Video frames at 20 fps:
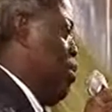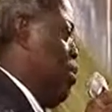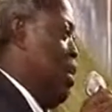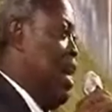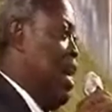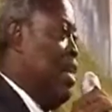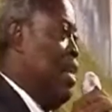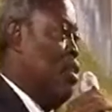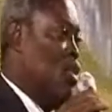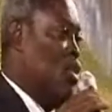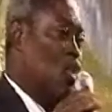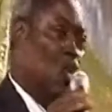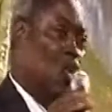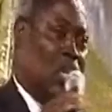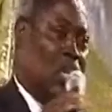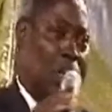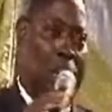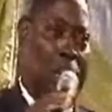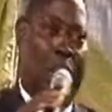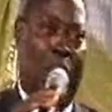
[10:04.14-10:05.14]
and older
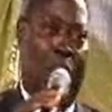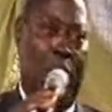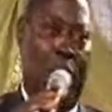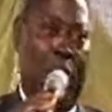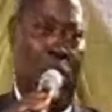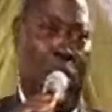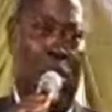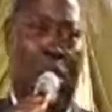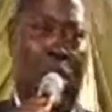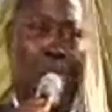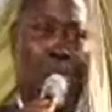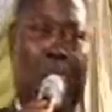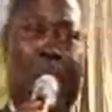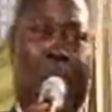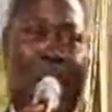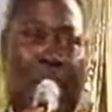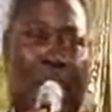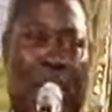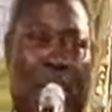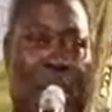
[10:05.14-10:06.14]
people. God
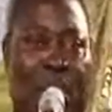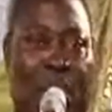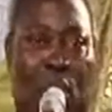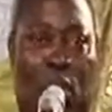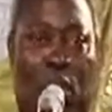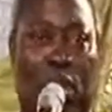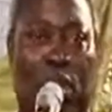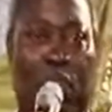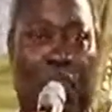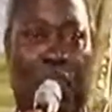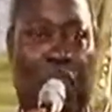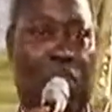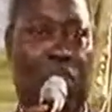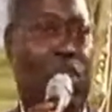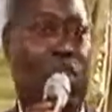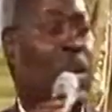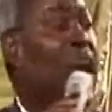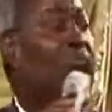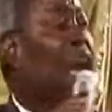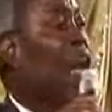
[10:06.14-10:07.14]
bless every one of you.
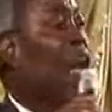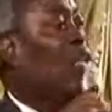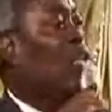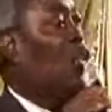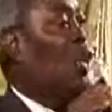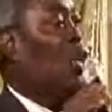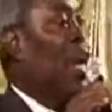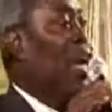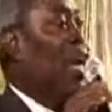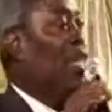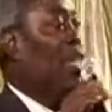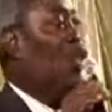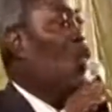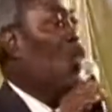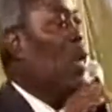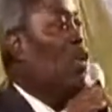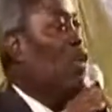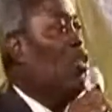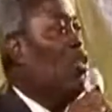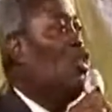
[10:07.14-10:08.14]
Tonight we're
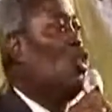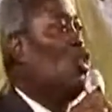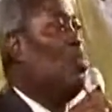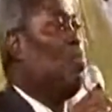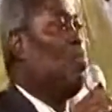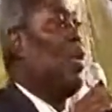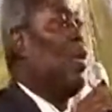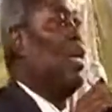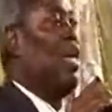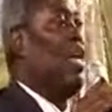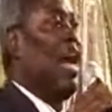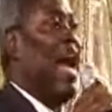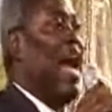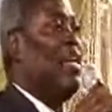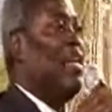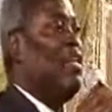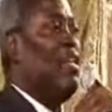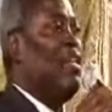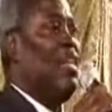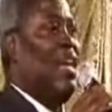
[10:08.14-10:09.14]
going to pray, and
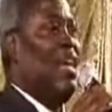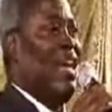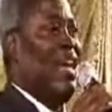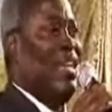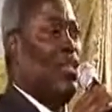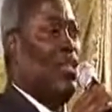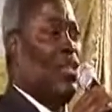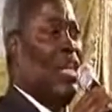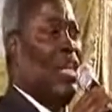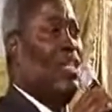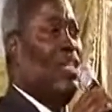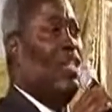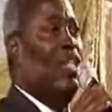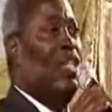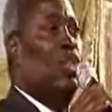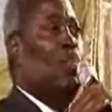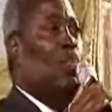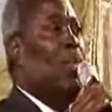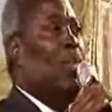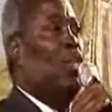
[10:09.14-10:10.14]
this is a
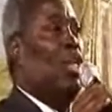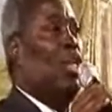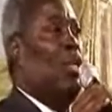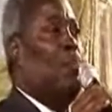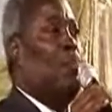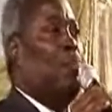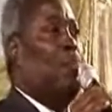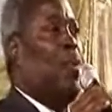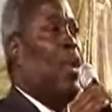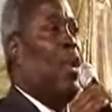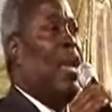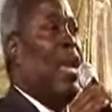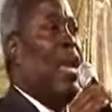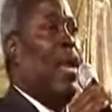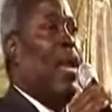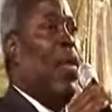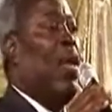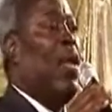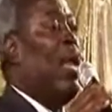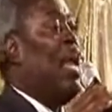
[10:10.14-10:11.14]
special prayer.
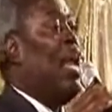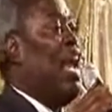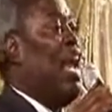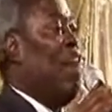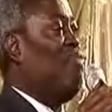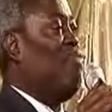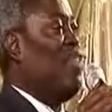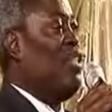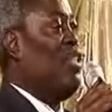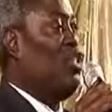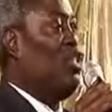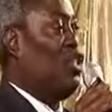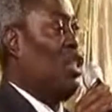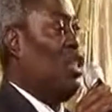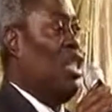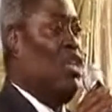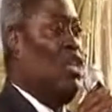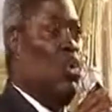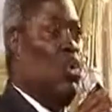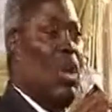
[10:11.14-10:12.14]
Every
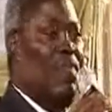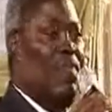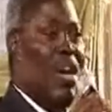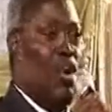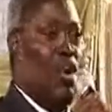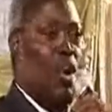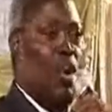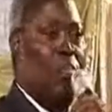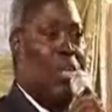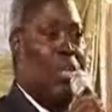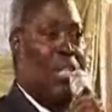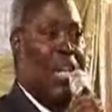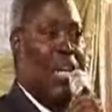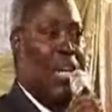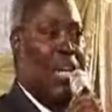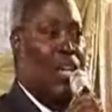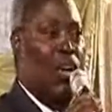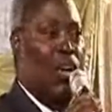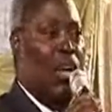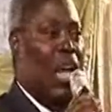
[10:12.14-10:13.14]
sin you ever committed in
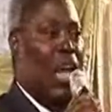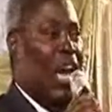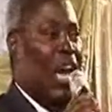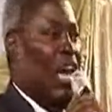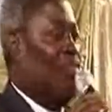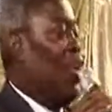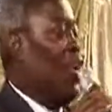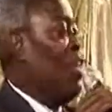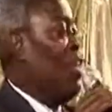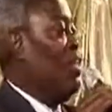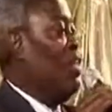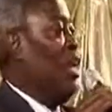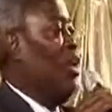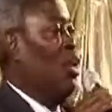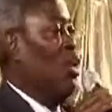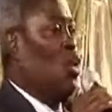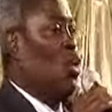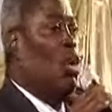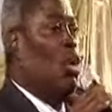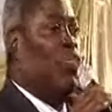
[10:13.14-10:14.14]
your life, the Lord
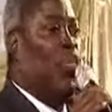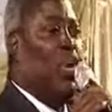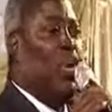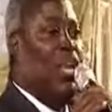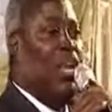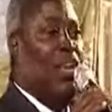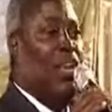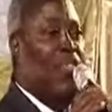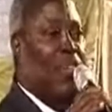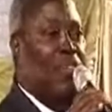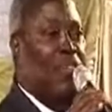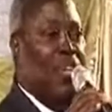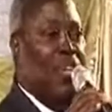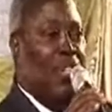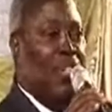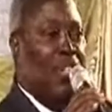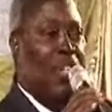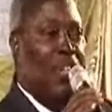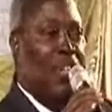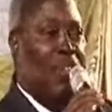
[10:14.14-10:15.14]
will forgive
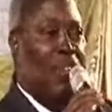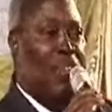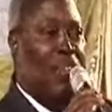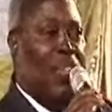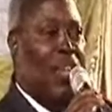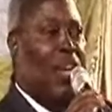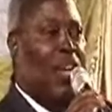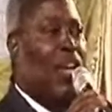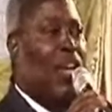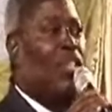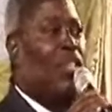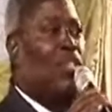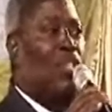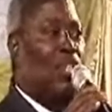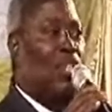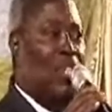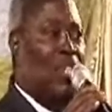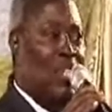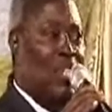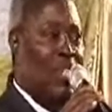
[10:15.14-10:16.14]
everything.
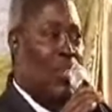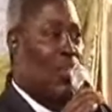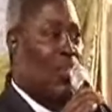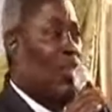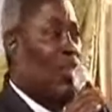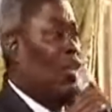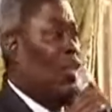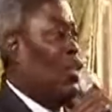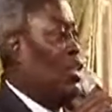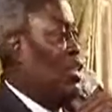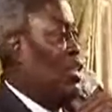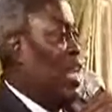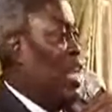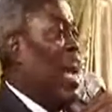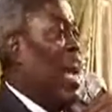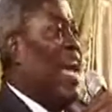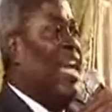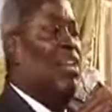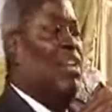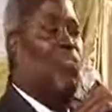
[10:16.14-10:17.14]
Jesus
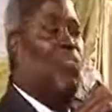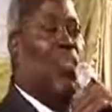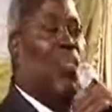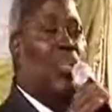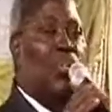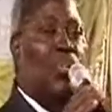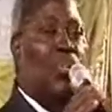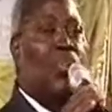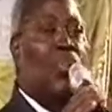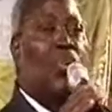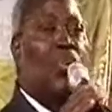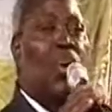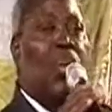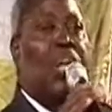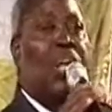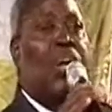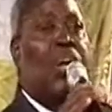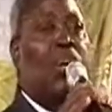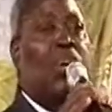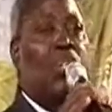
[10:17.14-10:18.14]
died for you on the
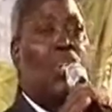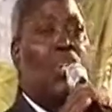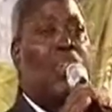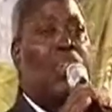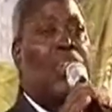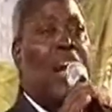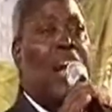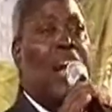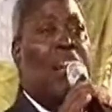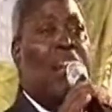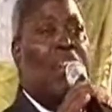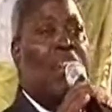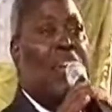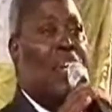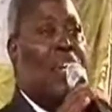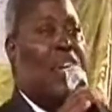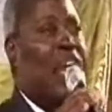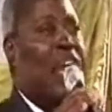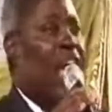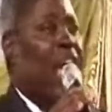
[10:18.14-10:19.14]
cross of Calvary.
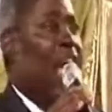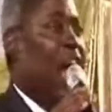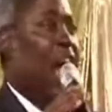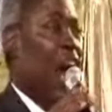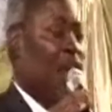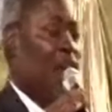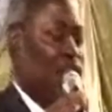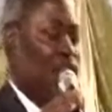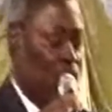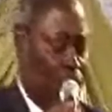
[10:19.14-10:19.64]
And from